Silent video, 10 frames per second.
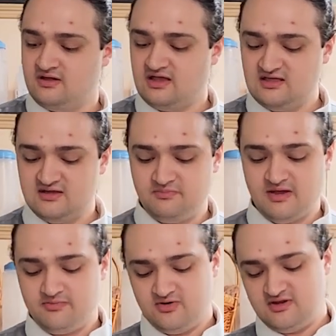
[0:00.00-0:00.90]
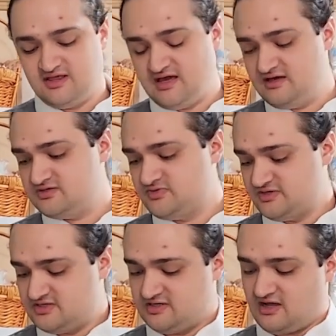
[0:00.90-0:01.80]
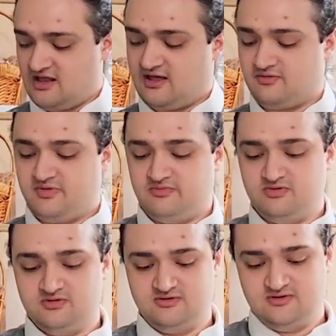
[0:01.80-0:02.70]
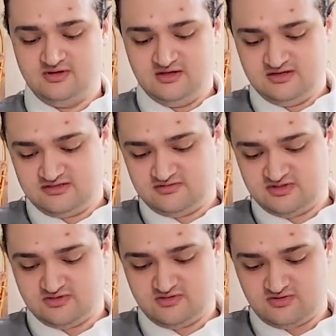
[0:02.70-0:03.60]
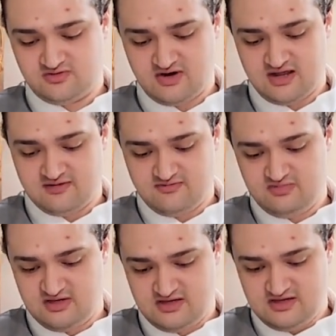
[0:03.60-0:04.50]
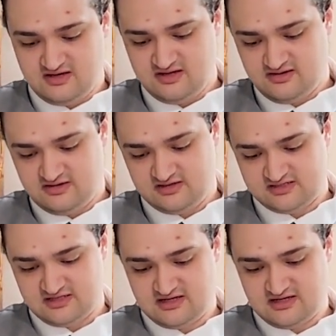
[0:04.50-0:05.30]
And then pepper to taste, which I like pepper. So we're just going to crack a bit in it, just